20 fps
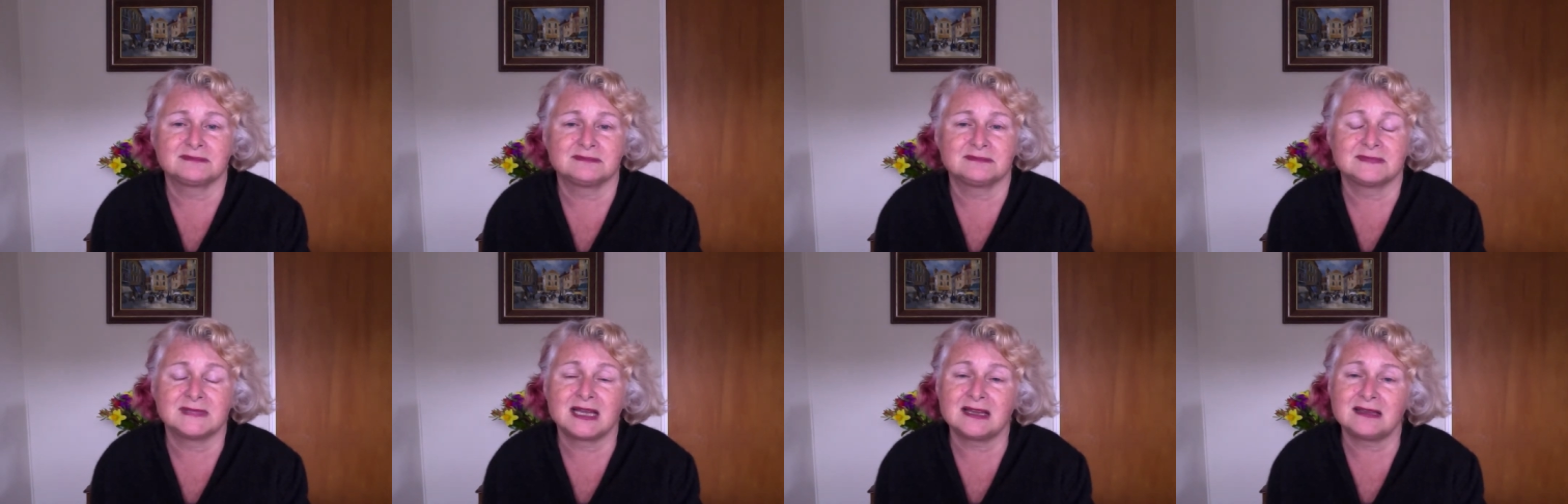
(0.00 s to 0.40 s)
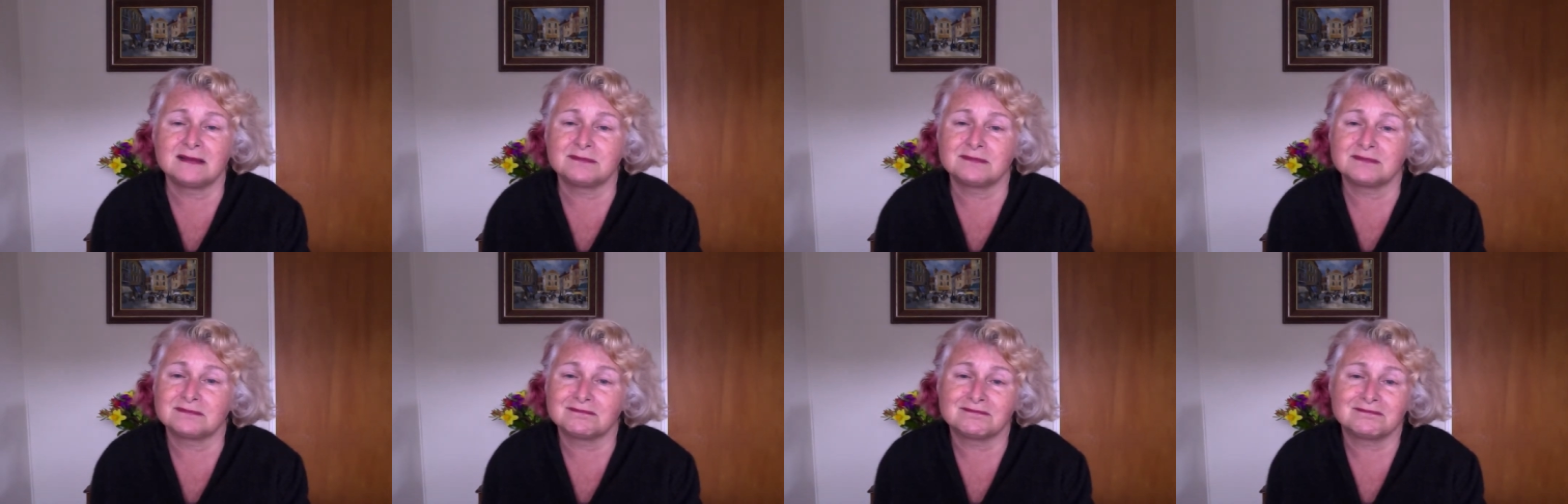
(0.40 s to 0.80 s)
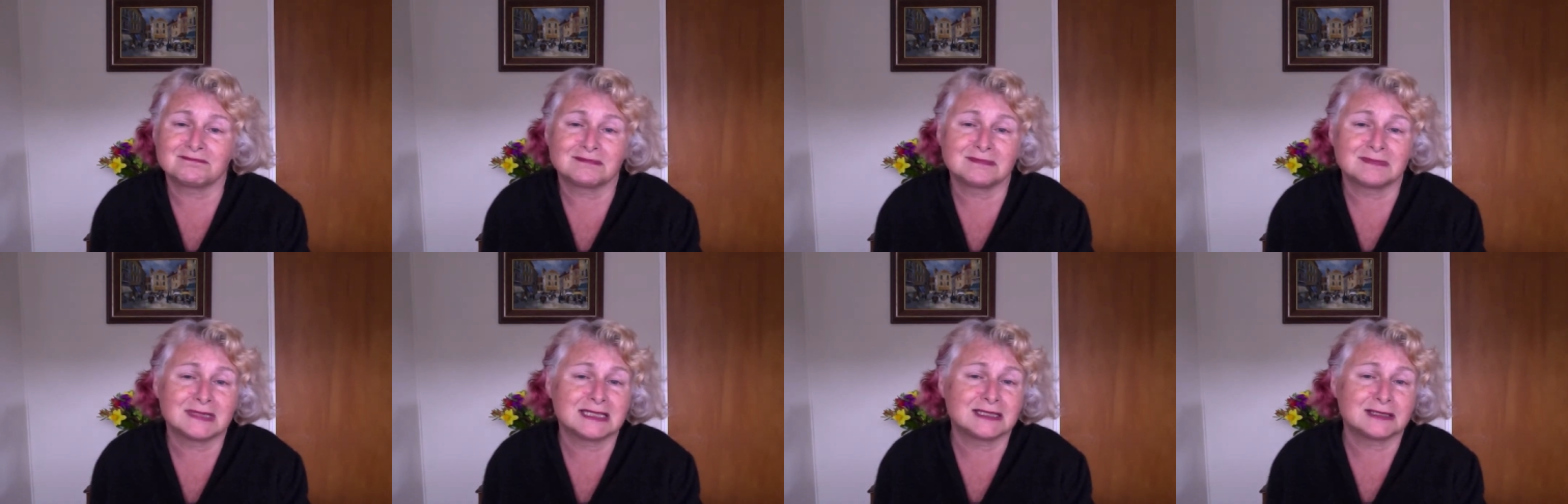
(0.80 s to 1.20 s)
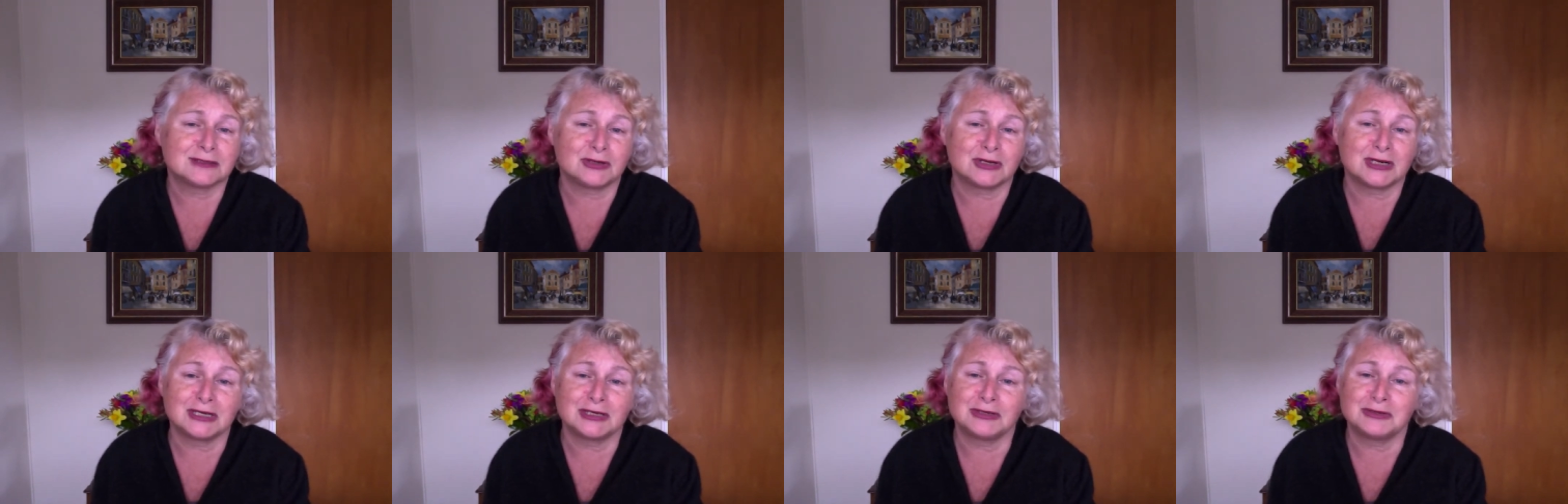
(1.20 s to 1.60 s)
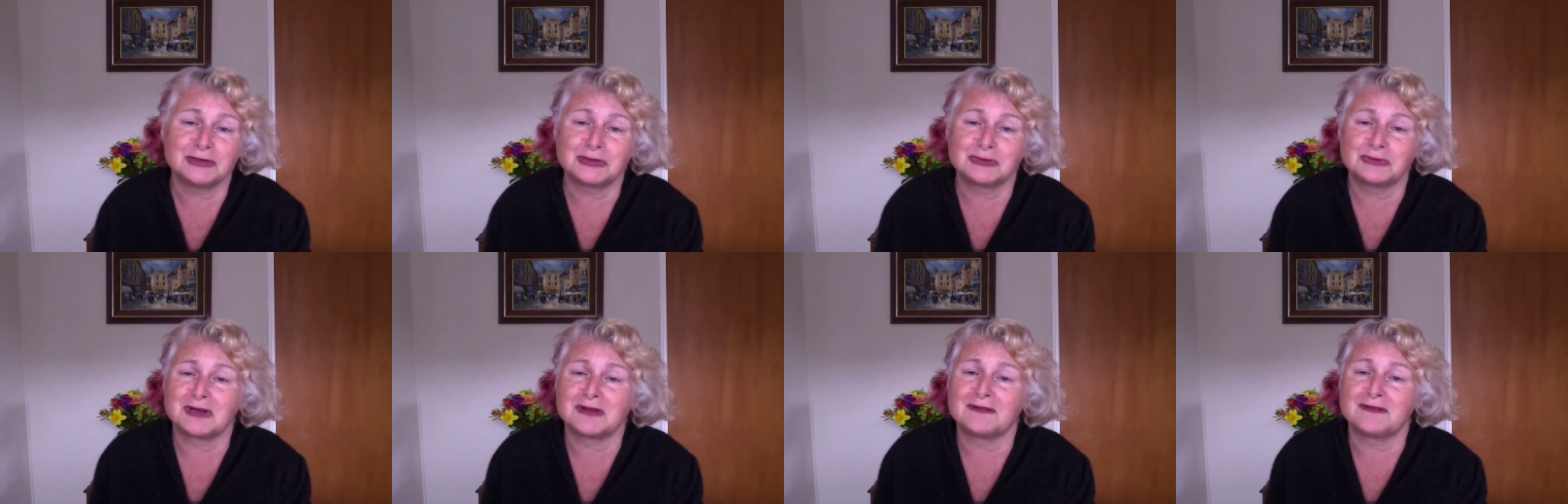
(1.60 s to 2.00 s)
Now, it's not
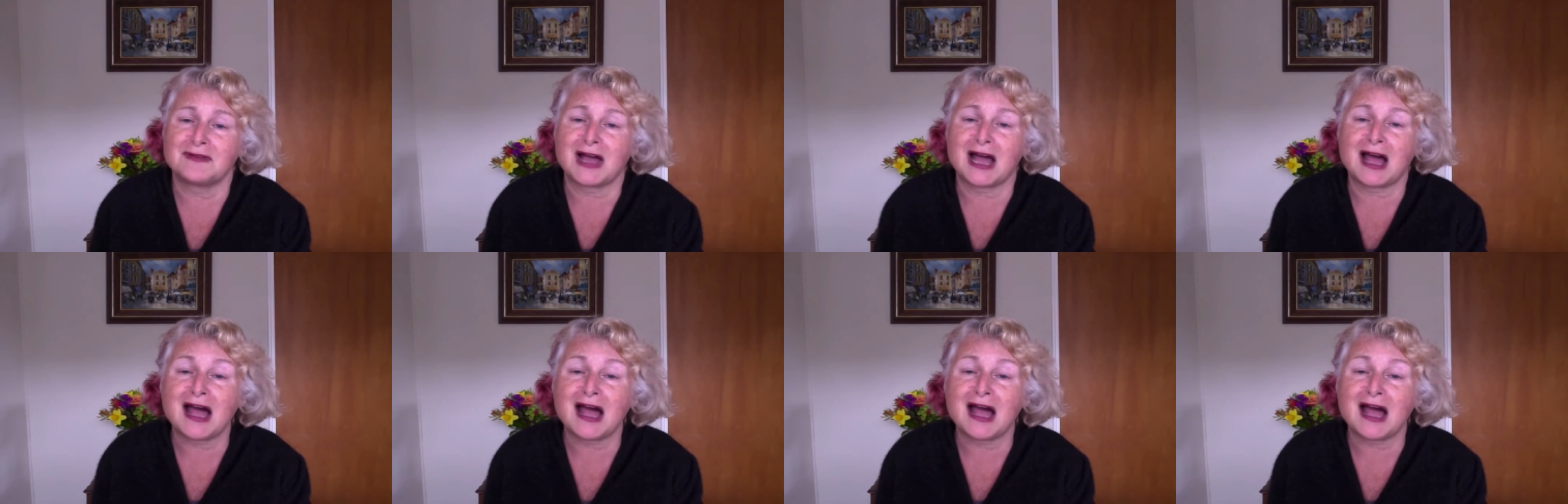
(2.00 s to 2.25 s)
unusual to have